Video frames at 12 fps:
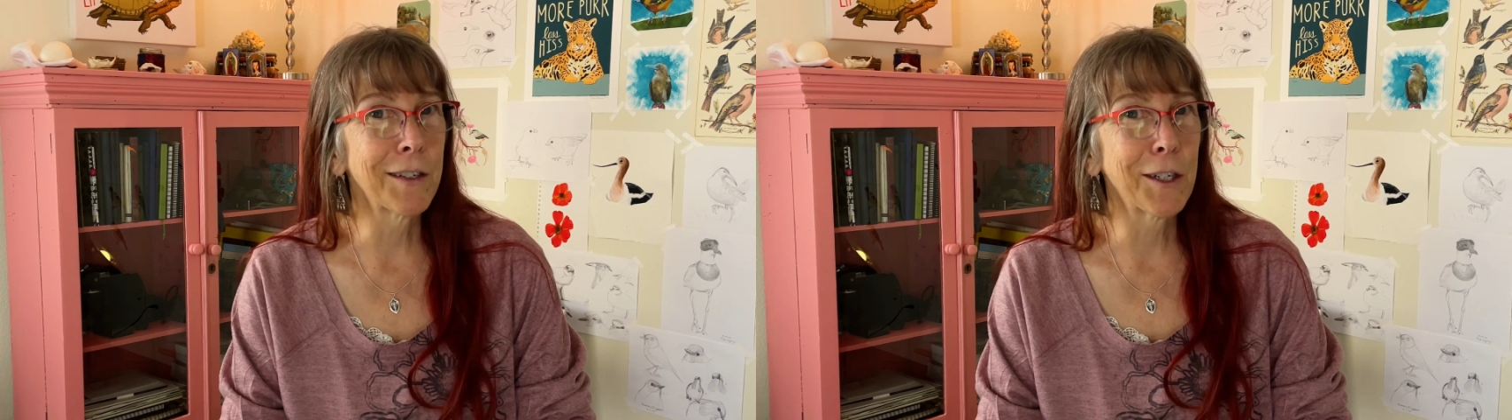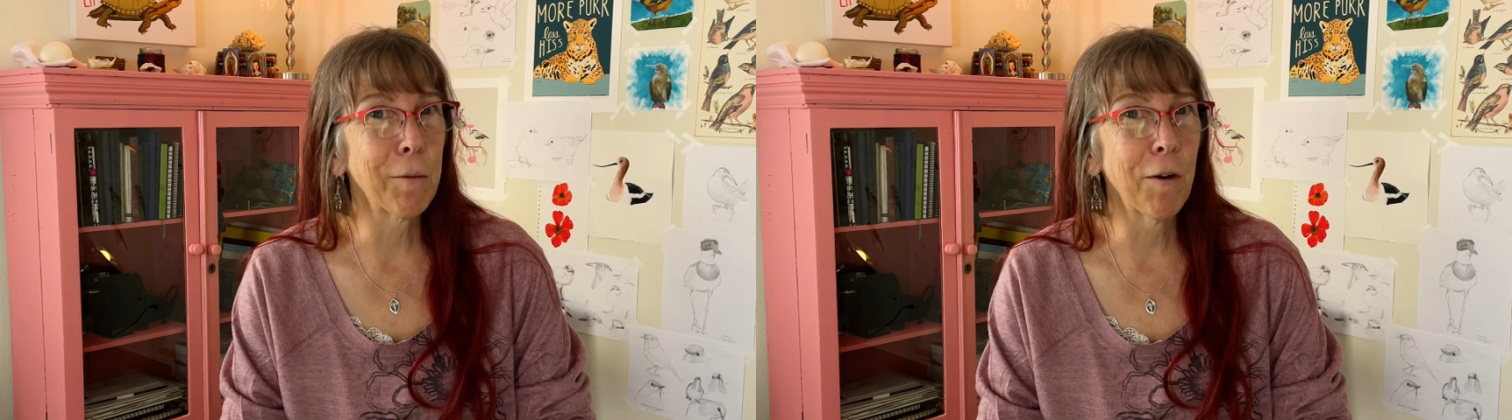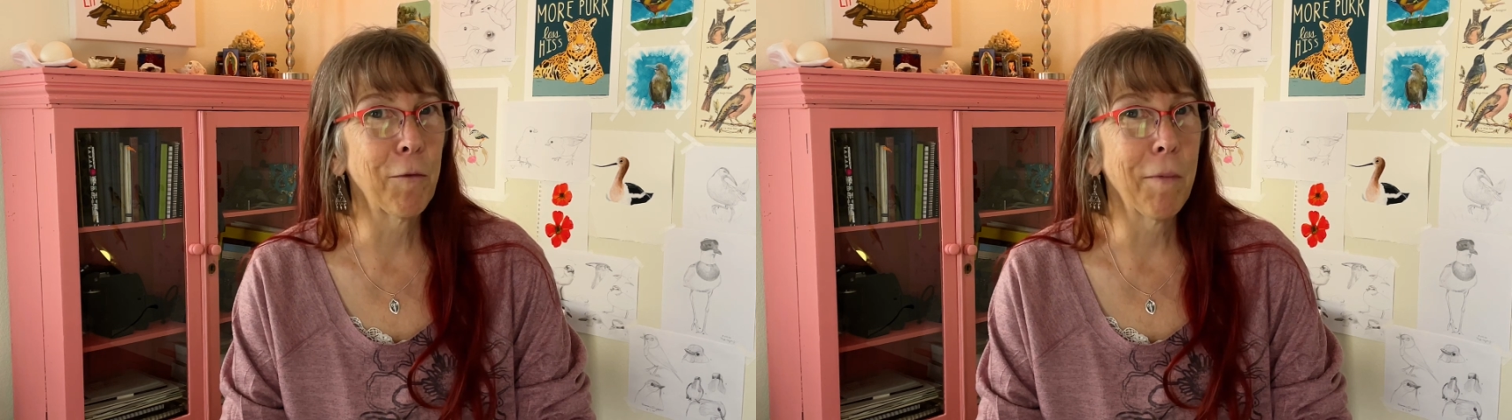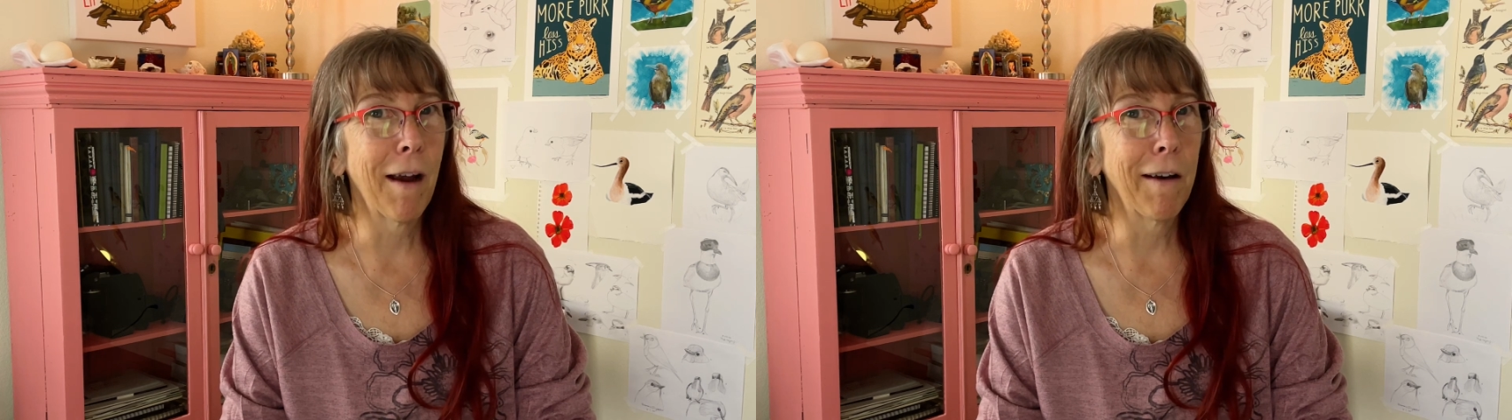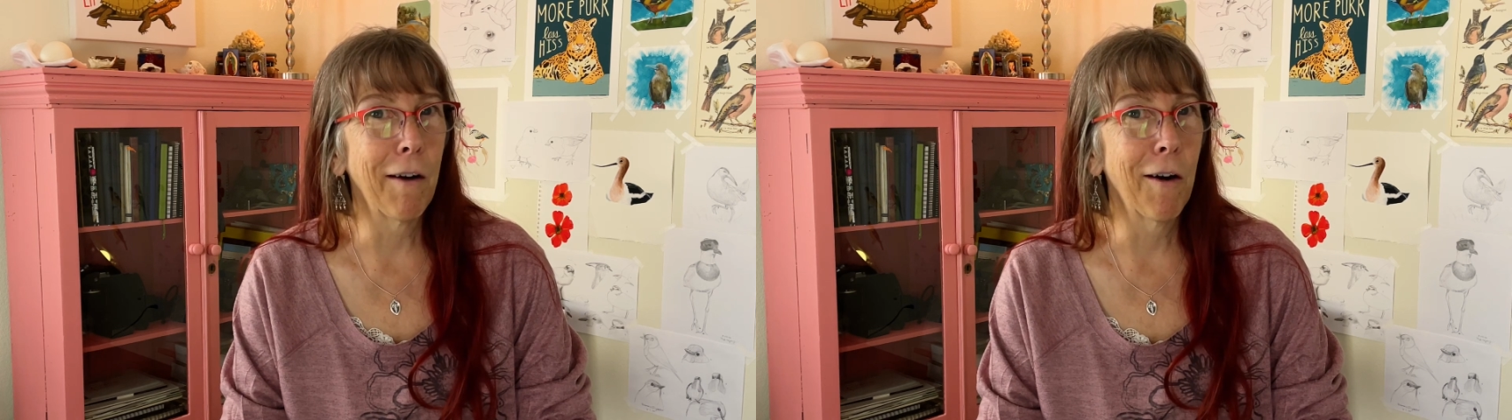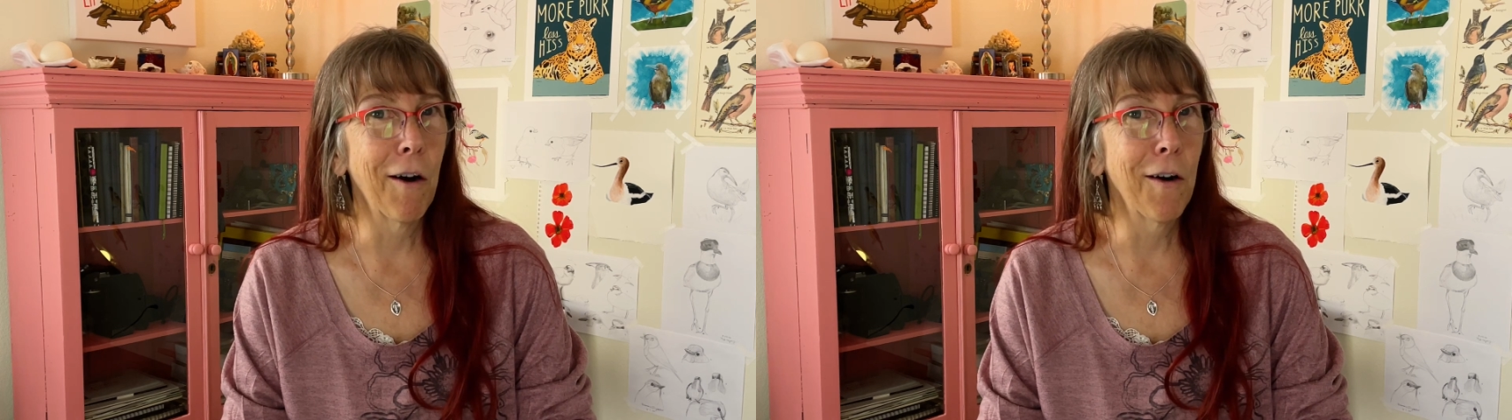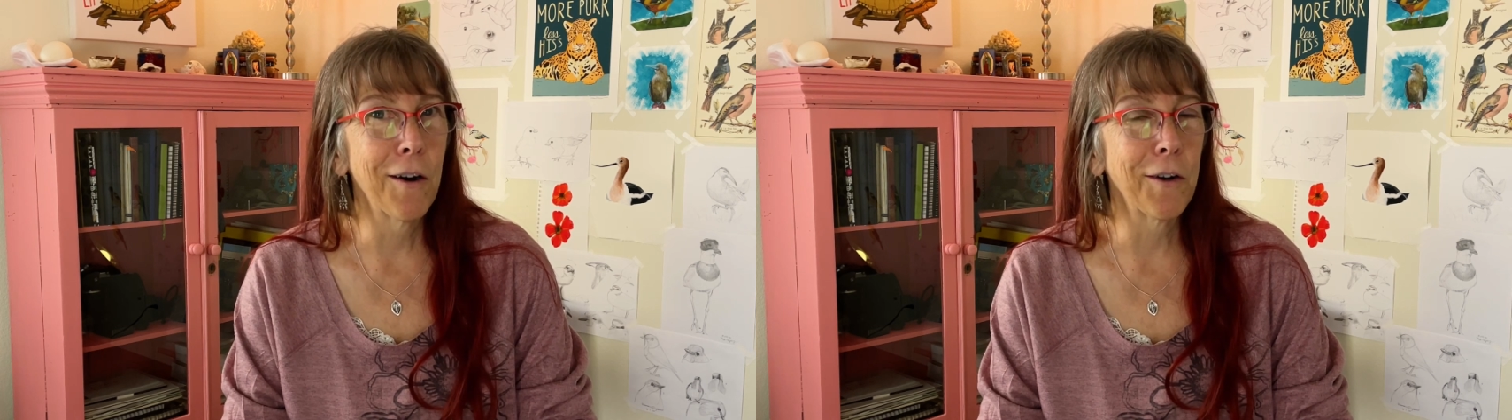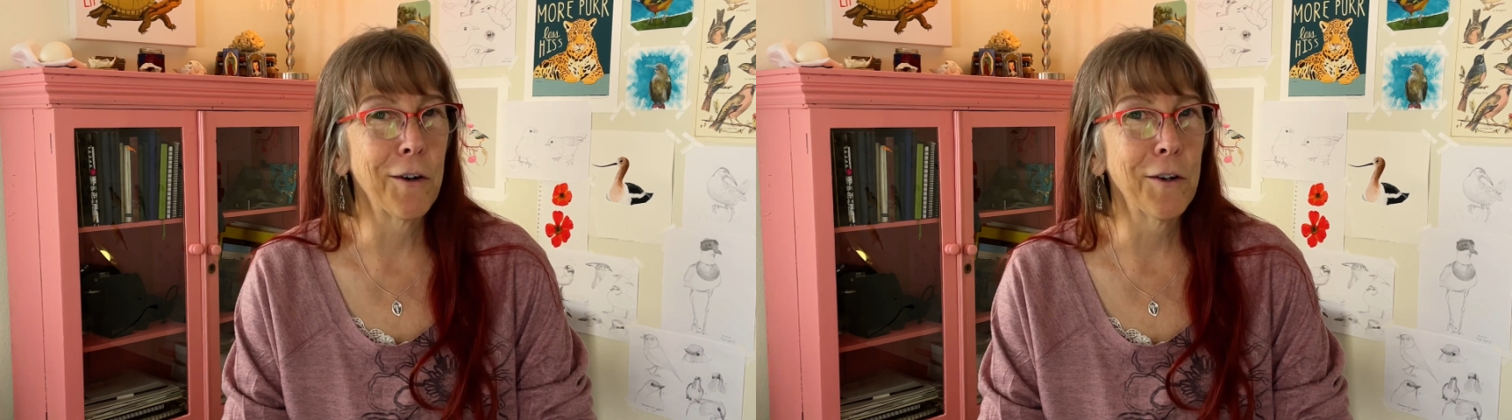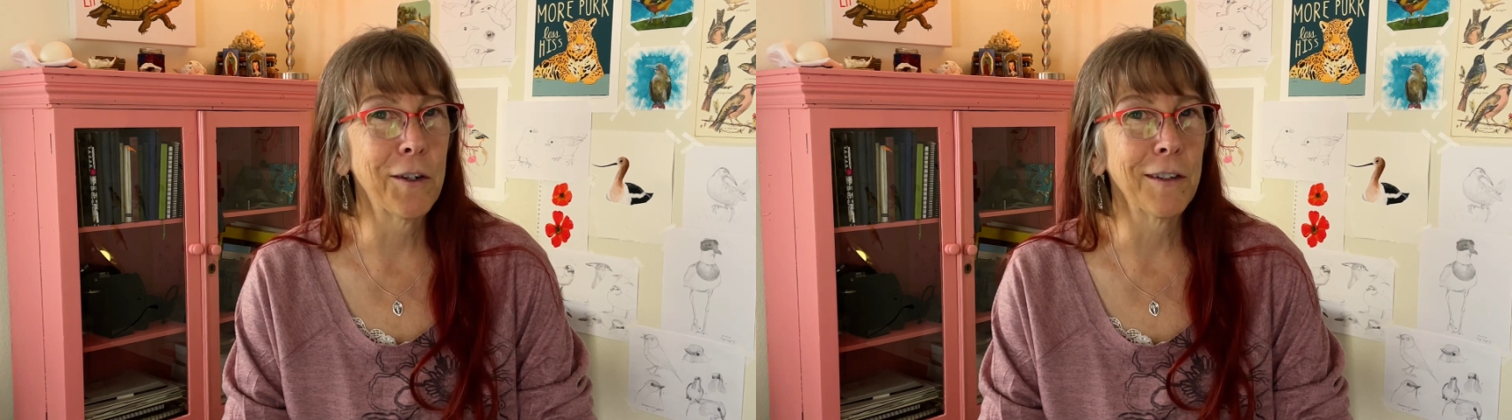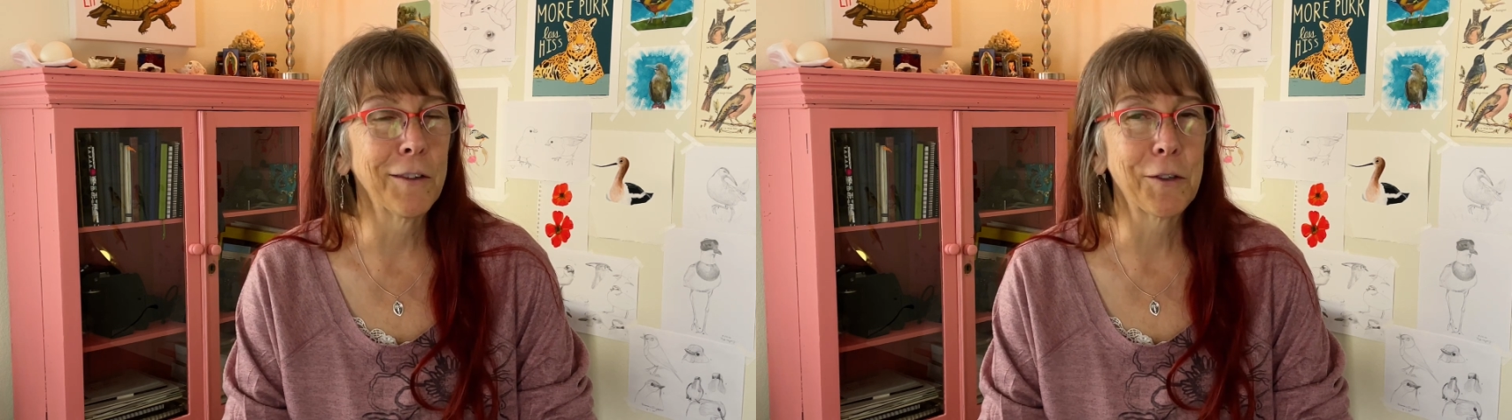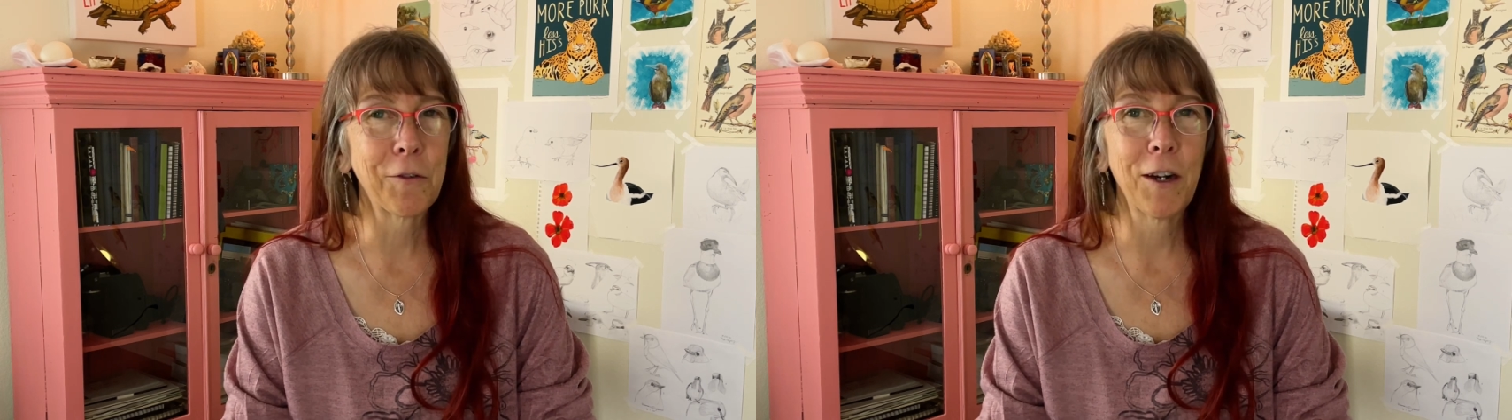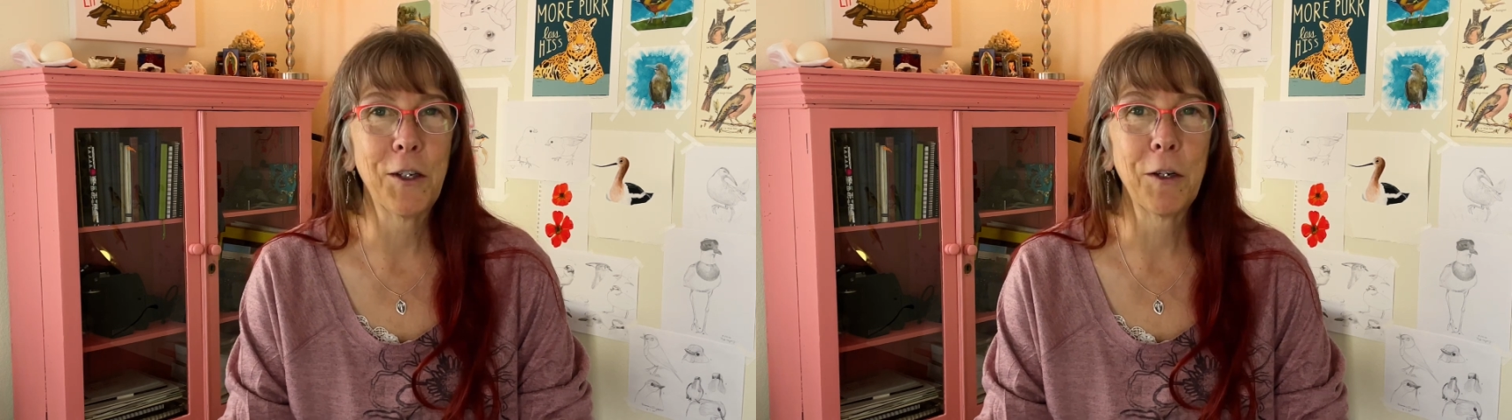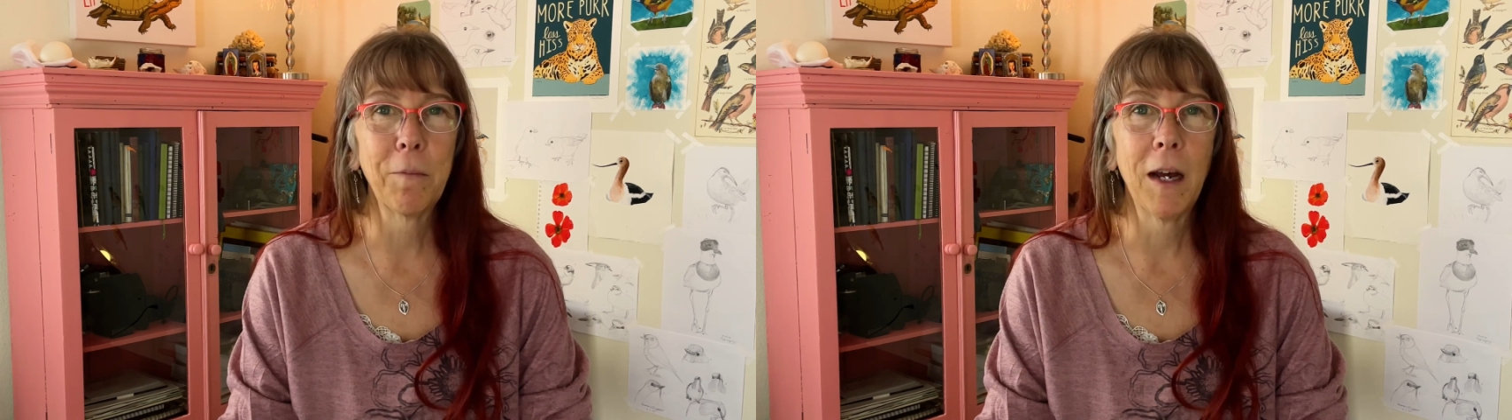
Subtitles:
some of my hard-earned illustration